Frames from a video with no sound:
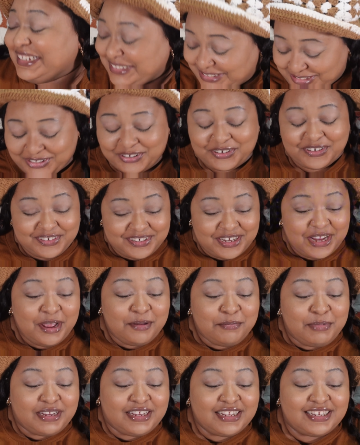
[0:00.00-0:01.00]
it's hurt
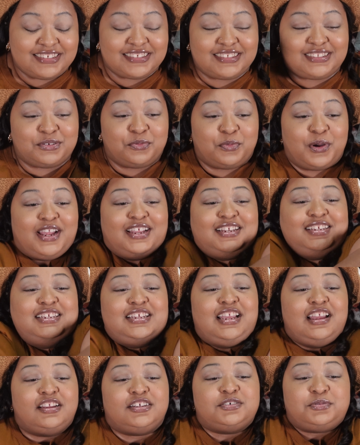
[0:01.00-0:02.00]
because the way
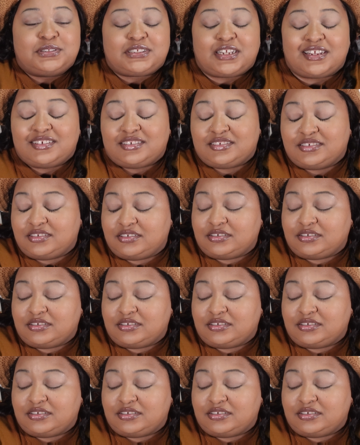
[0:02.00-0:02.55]
Diego was like,